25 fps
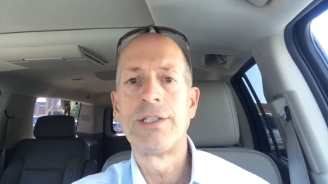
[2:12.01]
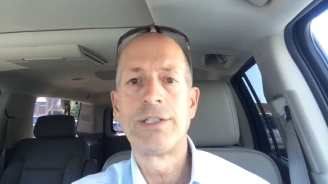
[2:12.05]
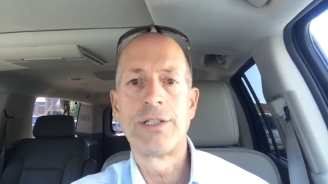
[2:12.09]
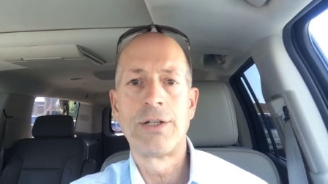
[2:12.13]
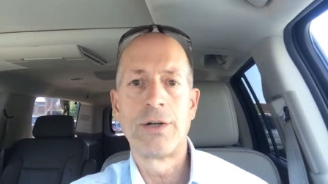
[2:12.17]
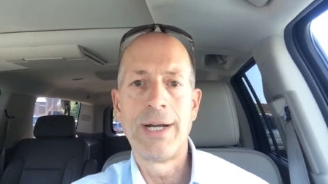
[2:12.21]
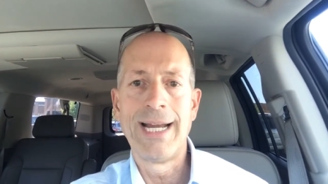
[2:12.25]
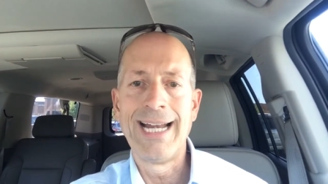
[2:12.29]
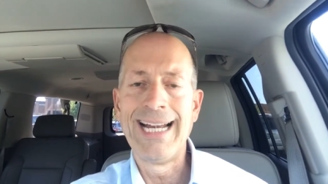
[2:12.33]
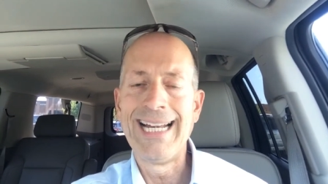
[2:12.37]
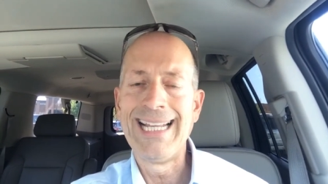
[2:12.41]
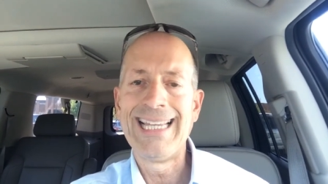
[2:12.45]
Is
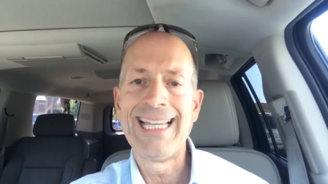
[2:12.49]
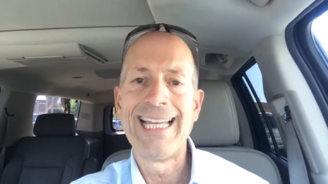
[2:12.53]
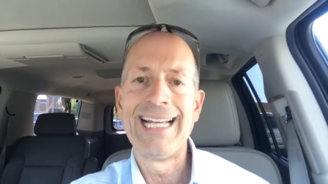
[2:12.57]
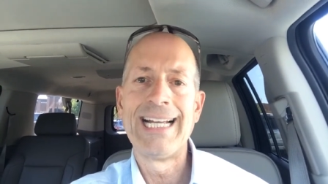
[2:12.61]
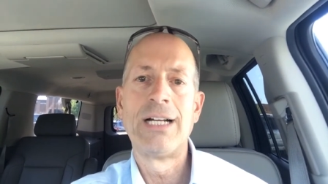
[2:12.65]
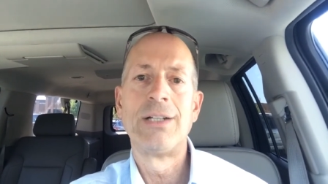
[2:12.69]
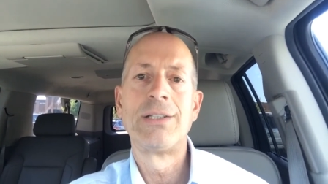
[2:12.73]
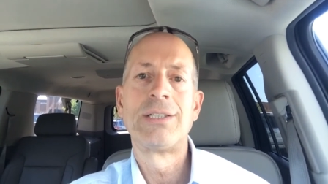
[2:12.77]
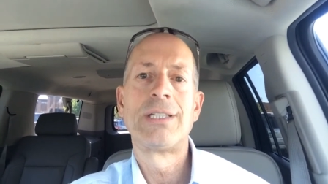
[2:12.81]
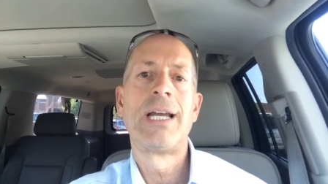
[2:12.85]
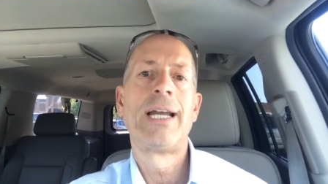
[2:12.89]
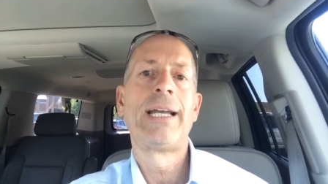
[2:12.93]
there anything
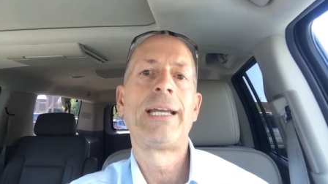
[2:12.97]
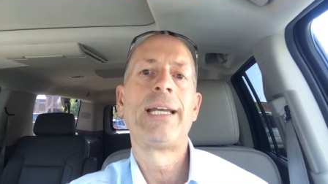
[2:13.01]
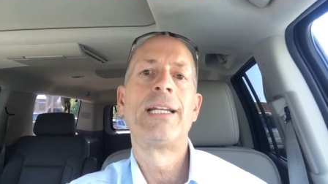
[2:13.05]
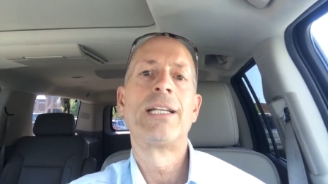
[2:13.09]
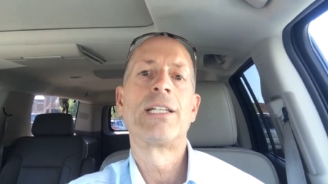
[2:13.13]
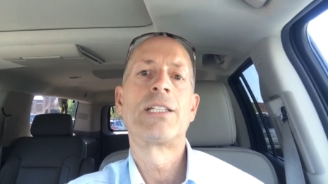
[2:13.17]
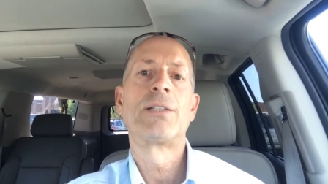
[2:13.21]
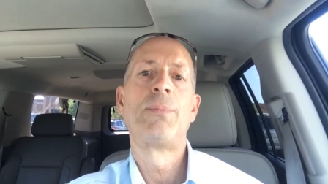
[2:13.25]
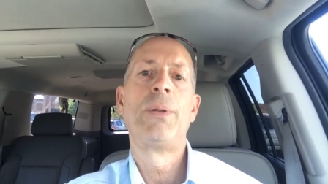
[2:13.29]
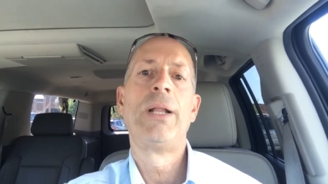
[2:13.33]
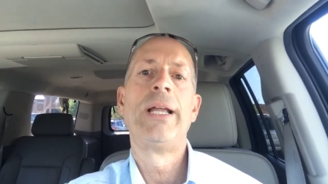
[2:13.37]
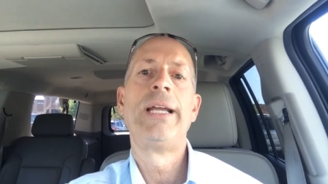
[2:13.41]
else I can
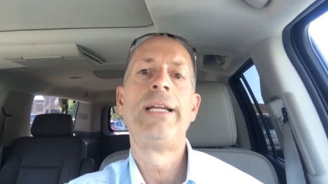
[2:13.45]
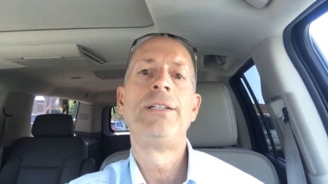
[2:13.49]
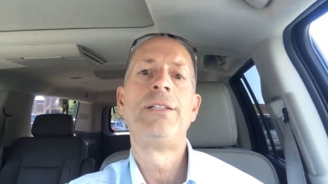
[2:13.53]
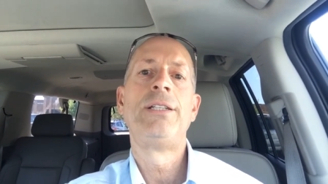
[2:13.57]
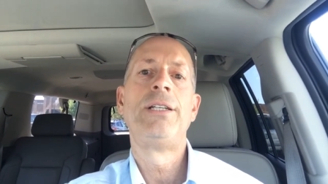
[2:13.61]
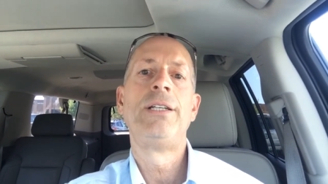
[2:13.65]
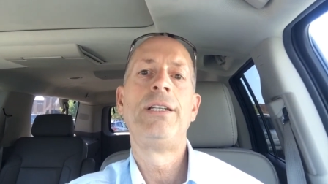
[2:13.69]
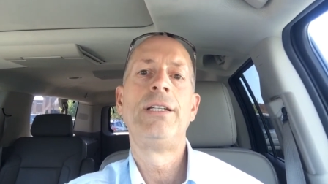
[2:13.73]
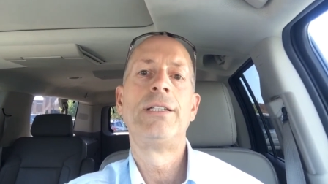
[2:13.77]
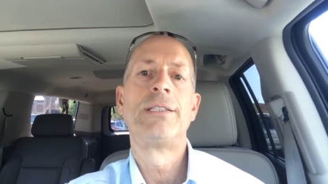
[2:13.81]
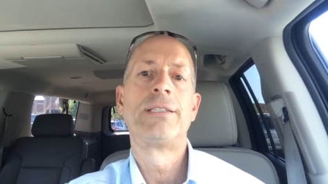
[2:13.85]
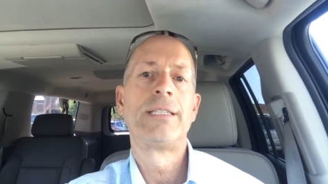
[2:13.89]
explain
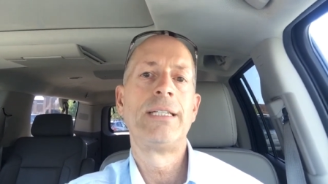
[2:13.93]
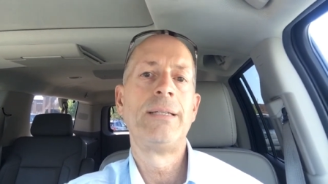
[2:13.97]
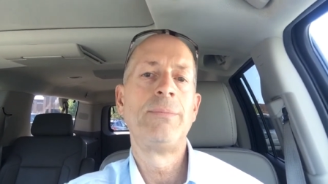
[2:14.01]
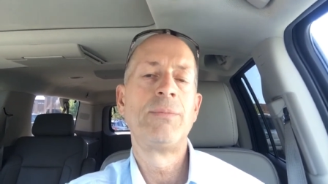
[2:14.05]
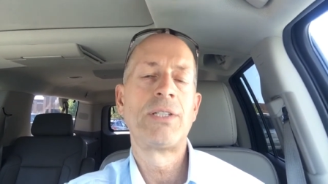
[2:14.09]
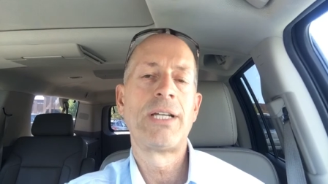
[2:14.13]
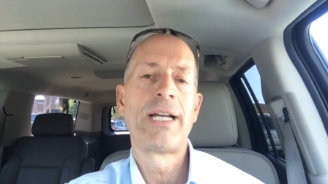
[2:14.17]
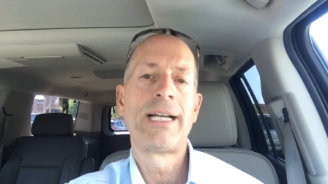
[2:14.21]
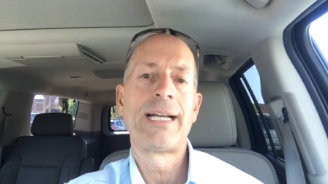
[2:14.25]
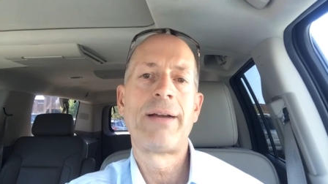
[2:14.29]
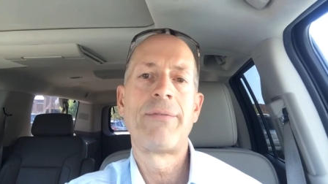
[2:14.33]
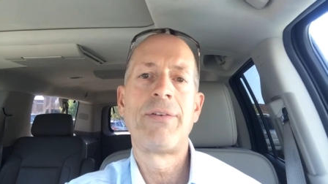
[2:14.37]
to you? It
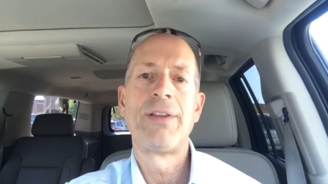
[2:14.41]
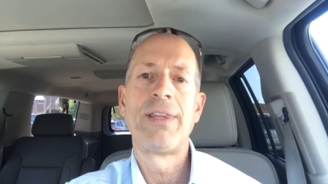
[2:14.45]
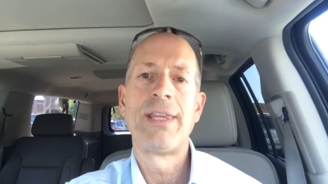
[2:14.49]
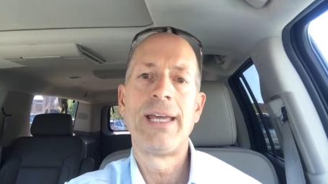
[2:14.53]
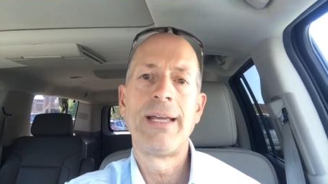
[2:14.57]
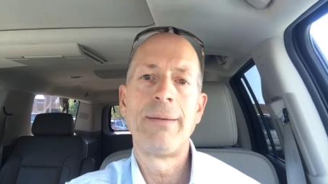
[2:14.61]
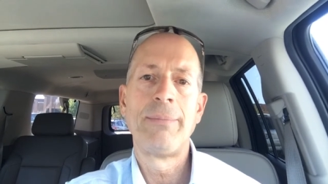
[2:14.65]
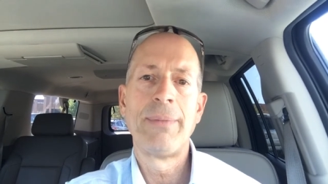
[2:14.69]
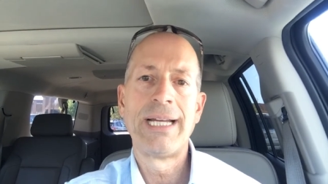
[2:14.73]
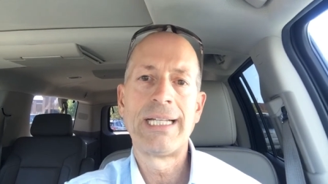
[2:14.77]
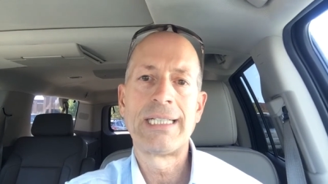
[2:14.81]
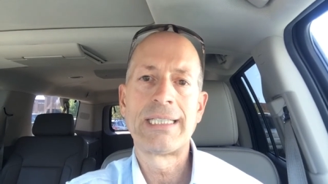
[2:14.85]
seems like
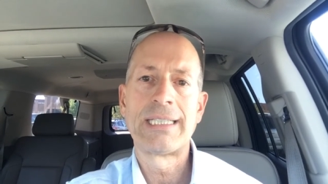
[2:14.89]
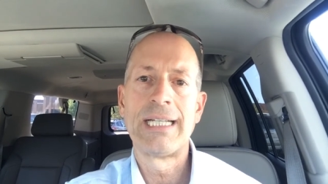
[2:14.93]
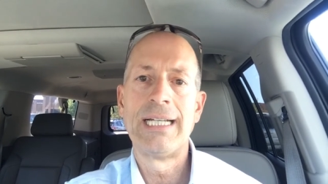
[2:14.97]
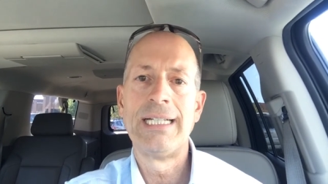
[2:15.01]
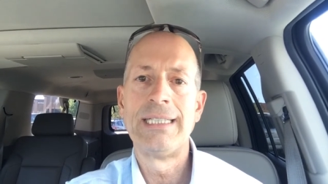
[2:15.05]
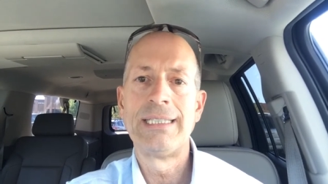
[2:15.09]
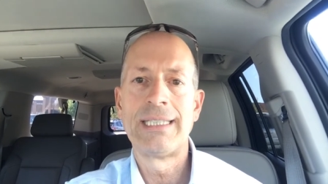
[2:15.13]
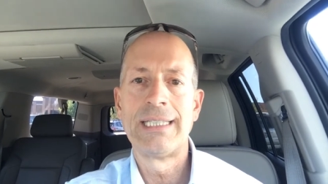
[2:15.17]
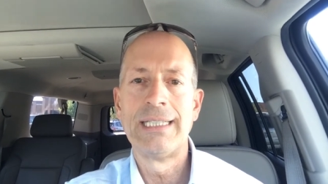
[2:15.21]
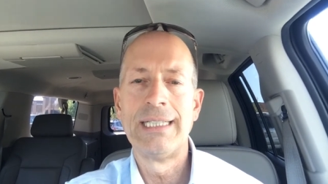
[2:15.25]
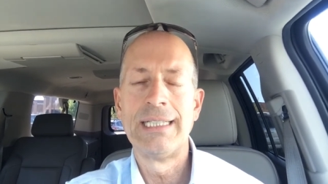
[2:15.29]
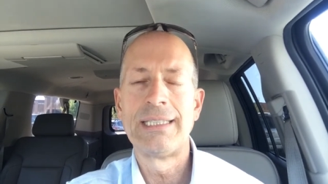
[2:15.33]
everything makes
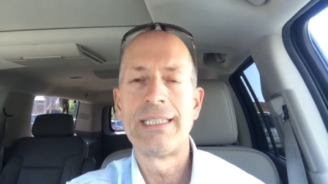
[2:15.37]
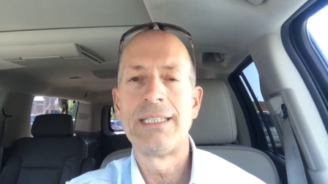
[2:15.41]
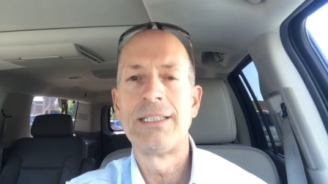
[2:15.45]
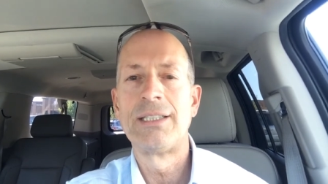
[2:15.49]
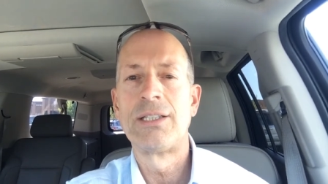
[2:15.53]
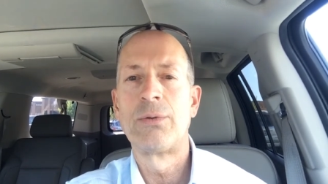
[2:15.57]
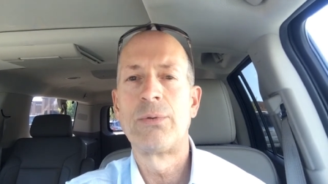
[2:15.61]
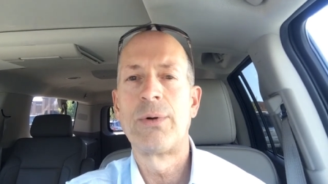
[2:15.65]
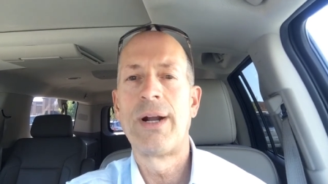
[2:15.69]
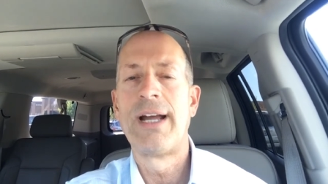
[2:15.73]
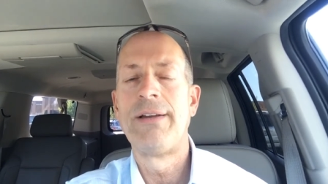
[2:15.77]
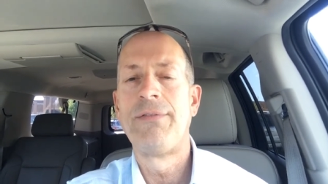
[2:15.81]
sense and this is
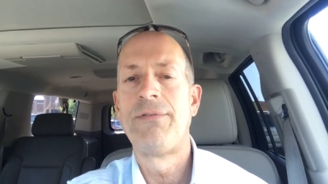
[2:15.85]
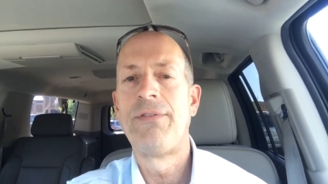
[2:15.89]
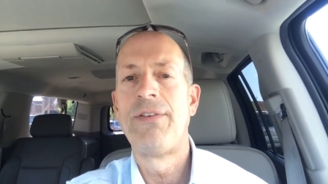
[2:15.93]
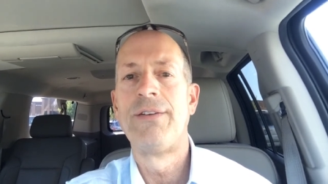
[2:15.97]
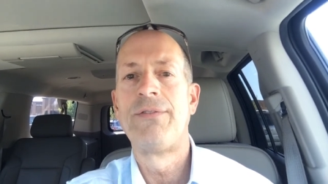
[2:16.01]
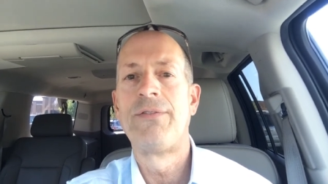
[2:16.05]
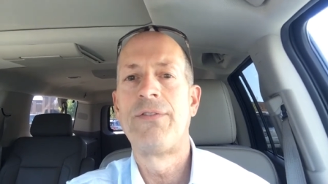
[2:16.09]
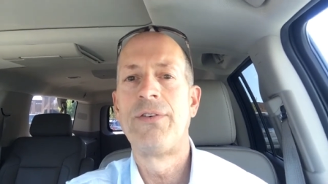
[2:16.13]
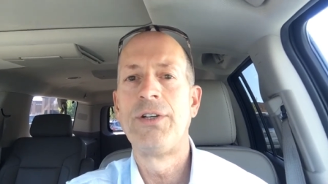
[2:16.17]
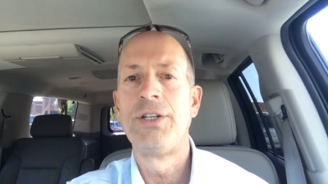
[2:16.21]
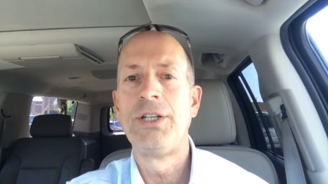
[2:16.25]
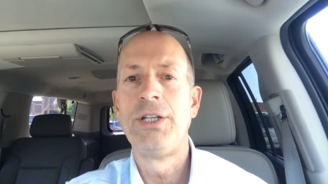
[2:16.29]
the right
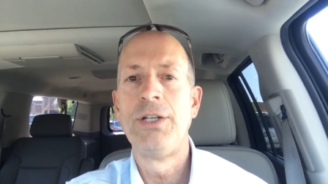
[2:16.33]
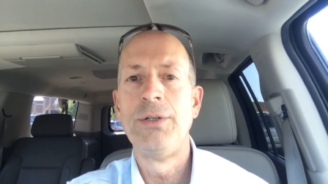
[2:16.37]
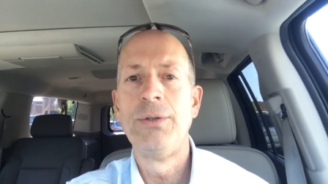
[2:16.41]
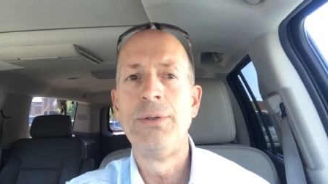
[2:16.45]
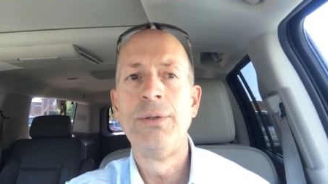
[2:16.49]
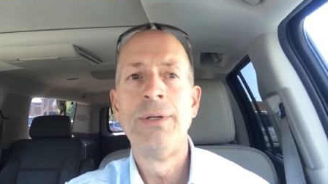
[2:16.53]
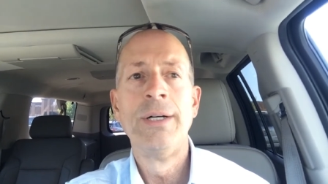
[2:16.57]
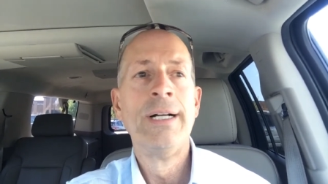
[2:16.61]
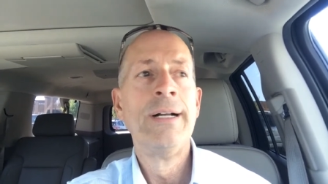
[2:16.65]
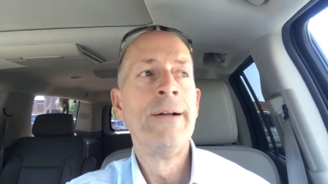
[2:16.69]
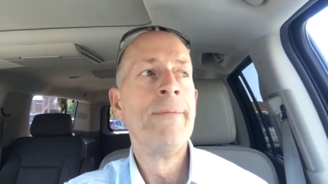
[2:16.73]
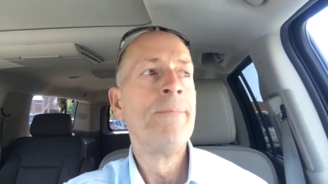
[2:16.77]
fit for you.